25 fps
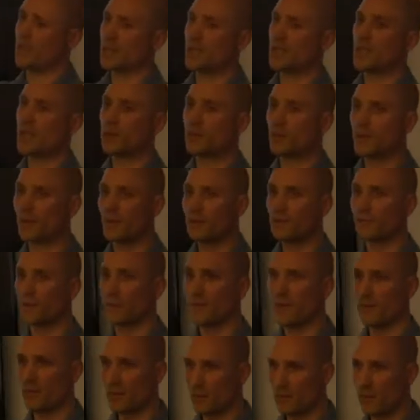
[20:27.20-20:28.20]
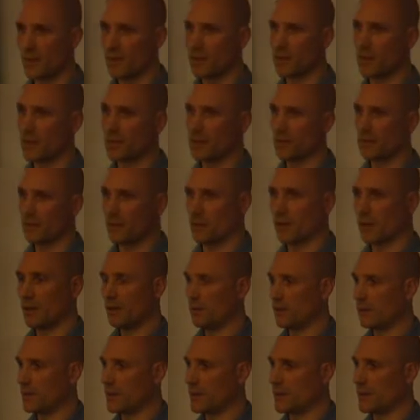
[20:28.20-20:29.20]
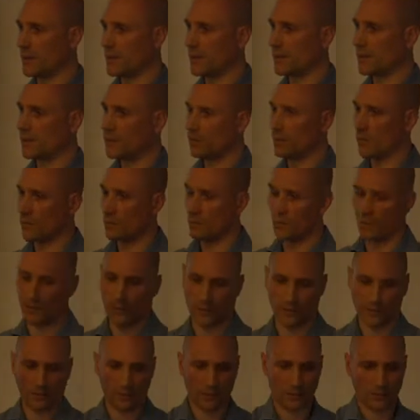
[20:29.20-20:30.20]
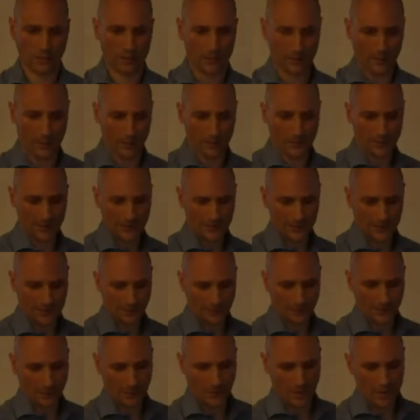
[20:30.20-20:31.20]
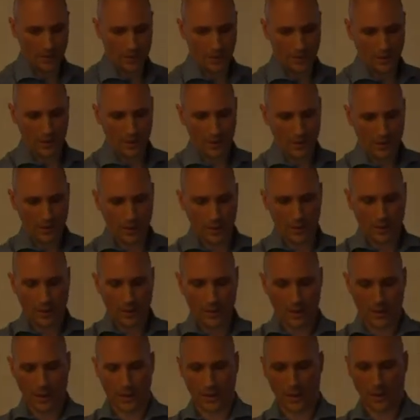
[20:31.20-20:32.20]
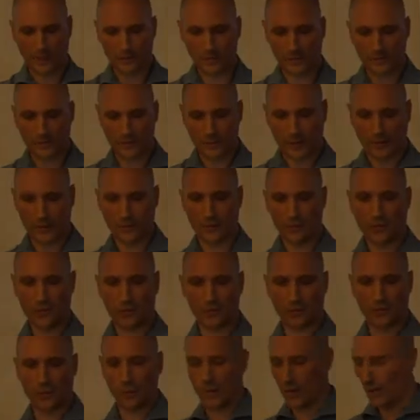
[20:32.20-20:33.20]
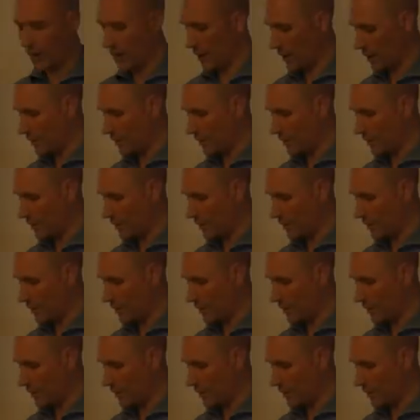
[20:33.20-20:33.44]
secret key from the public key. Okay, which is what we want, right? And to